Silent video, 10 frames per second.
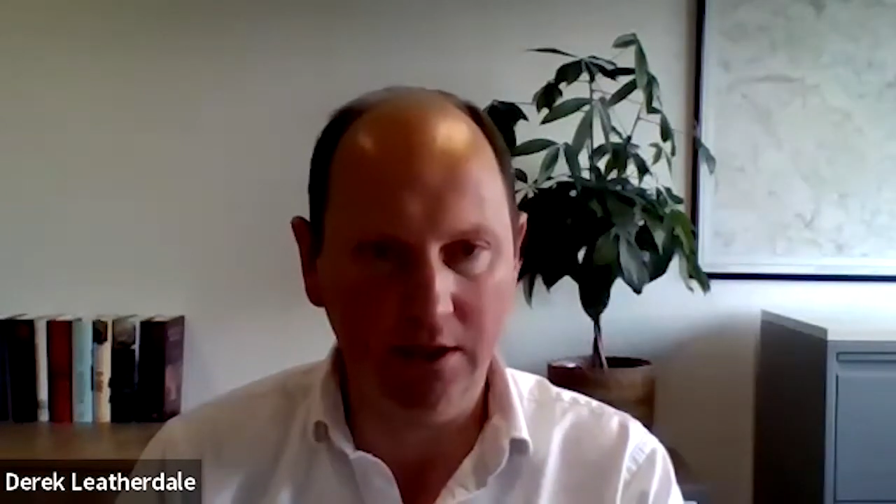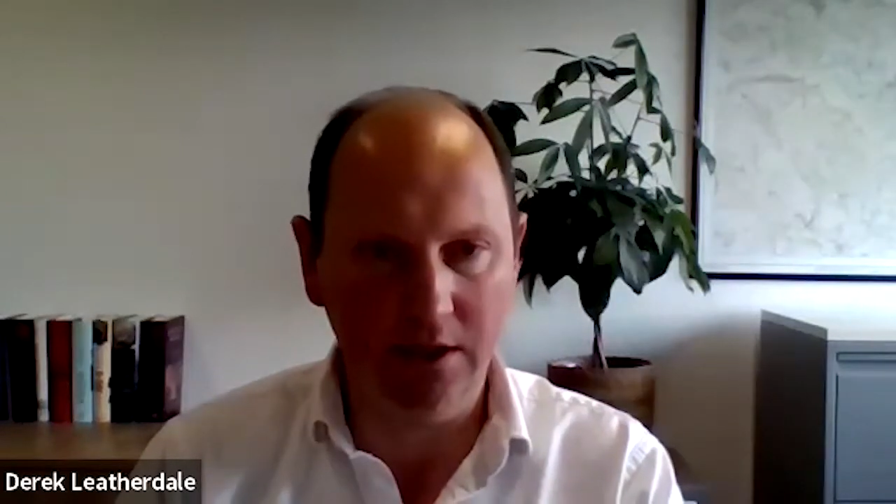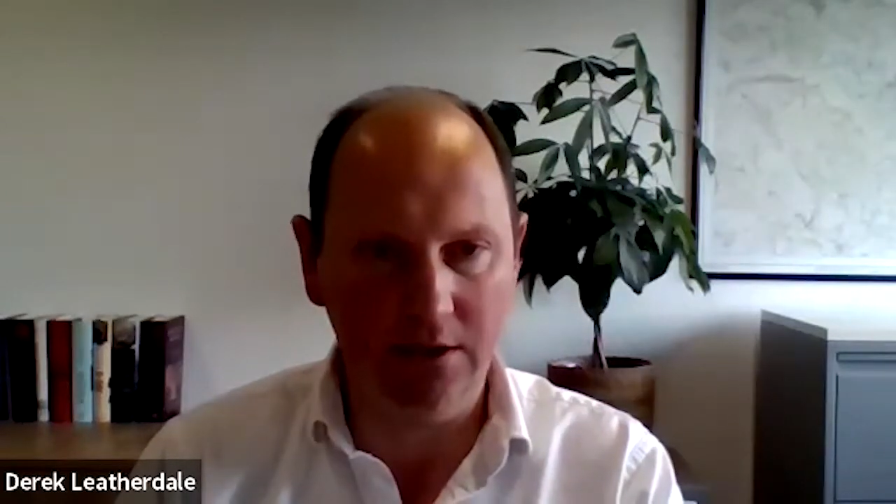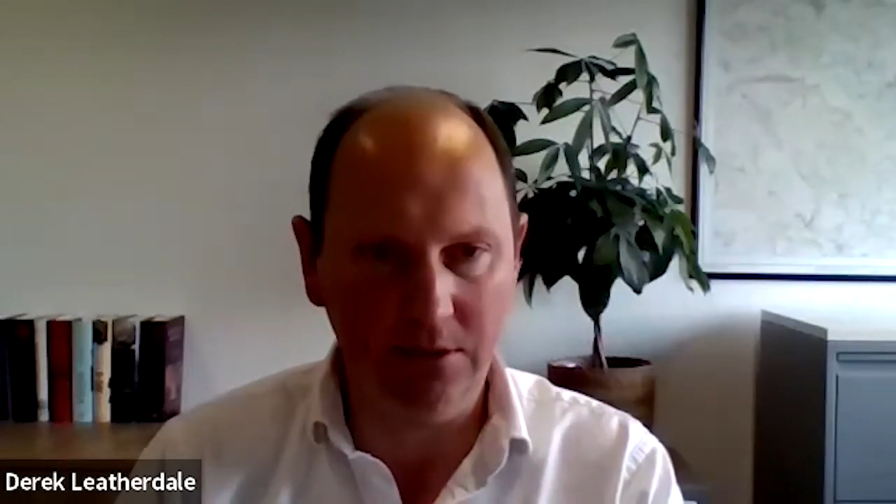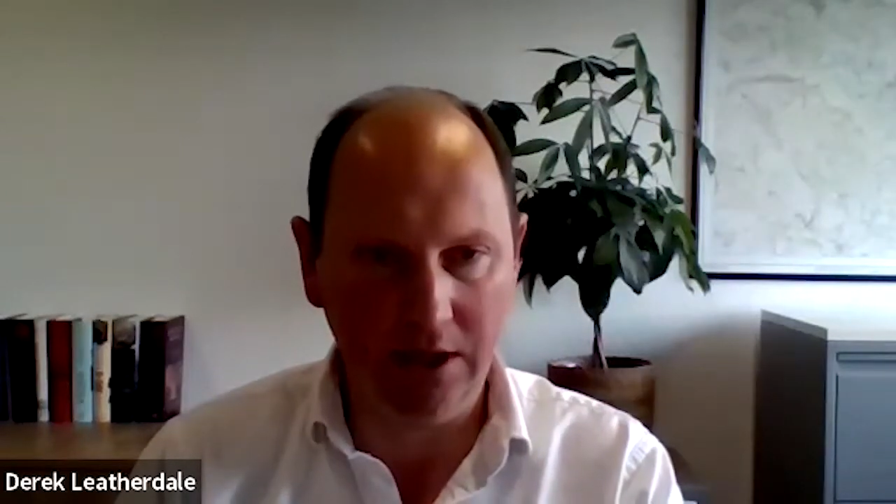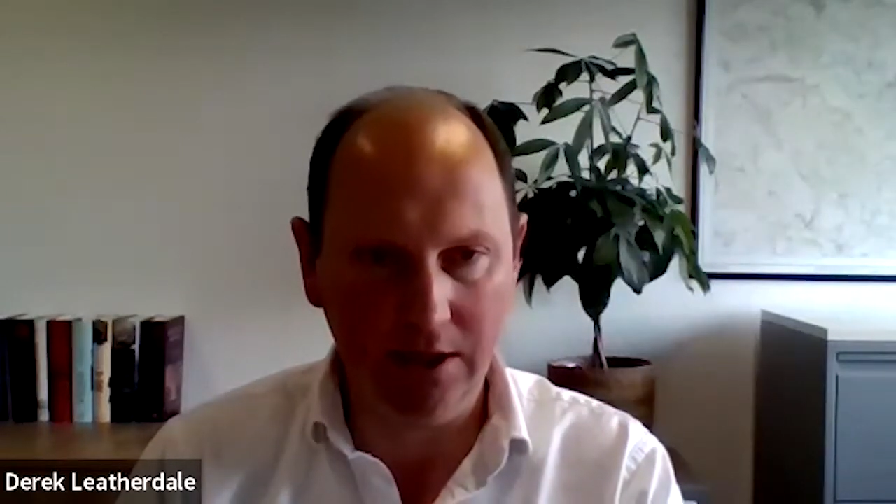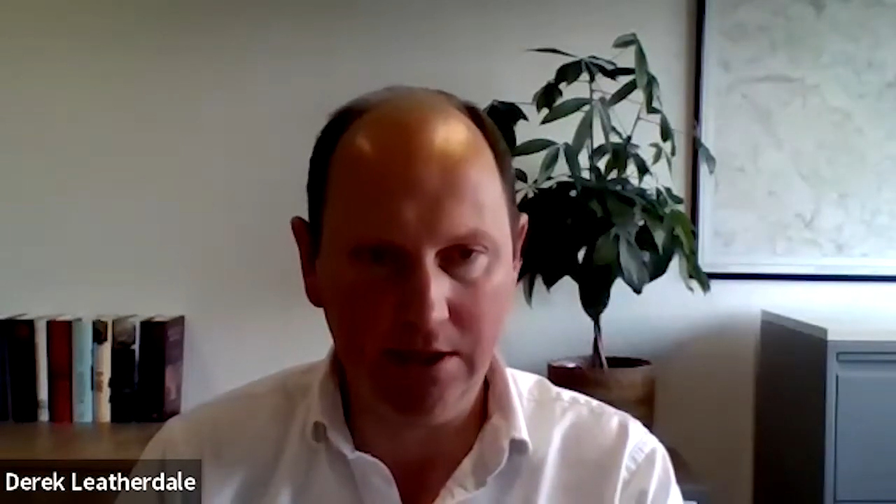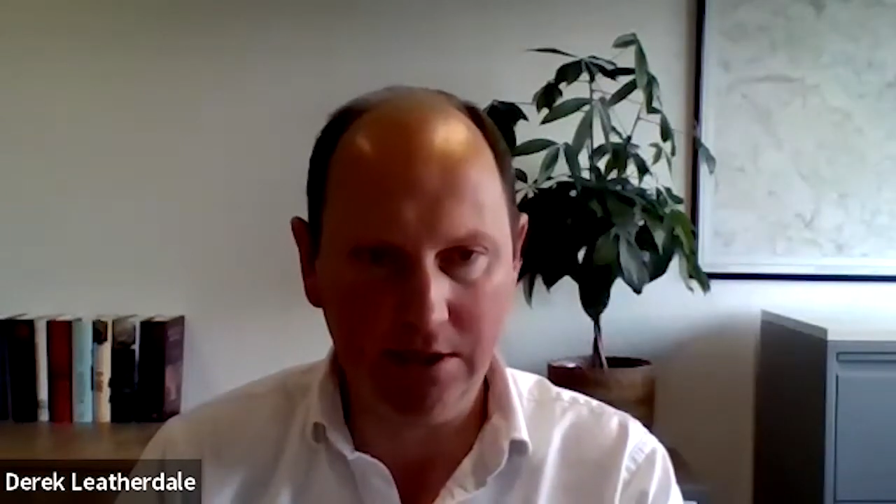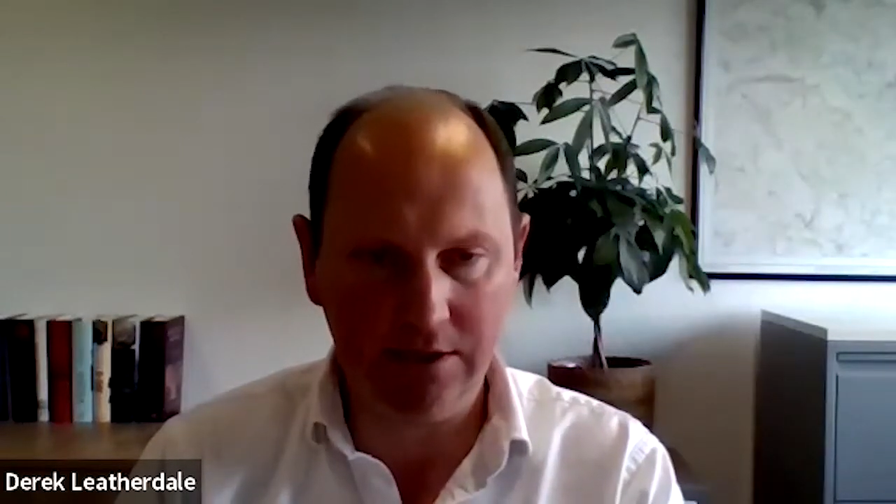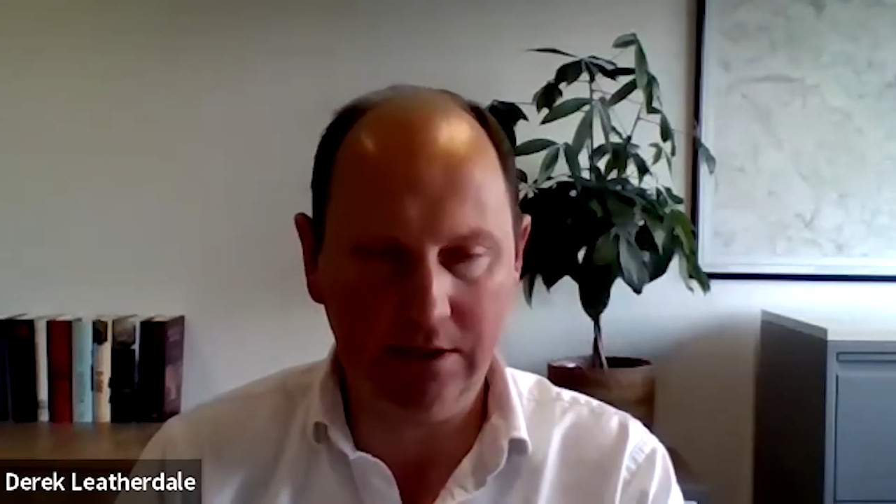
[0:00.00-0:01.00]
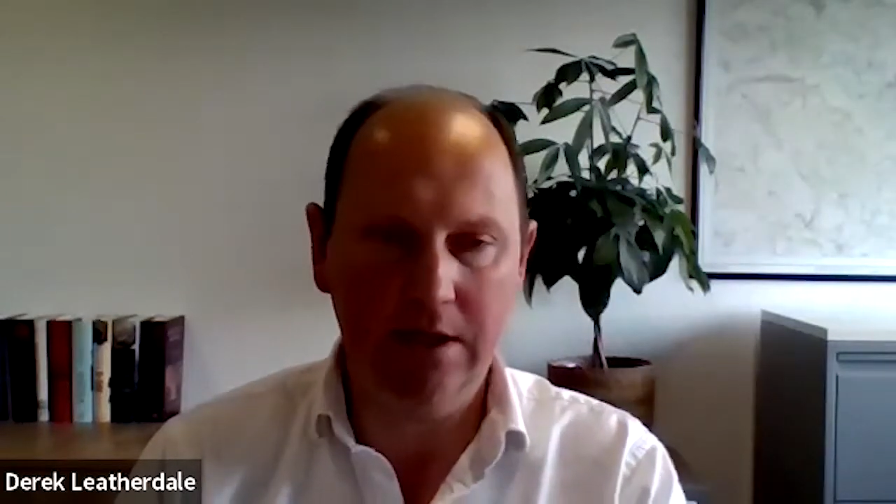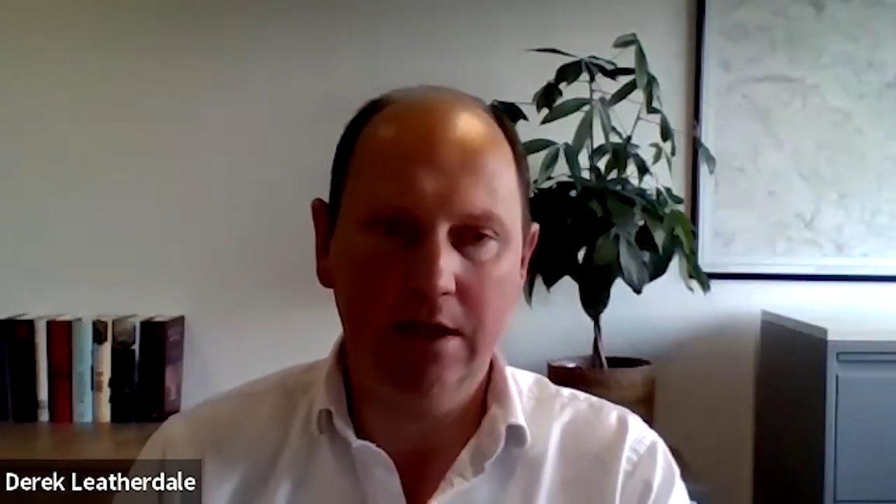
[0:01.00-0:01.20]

in the Middle East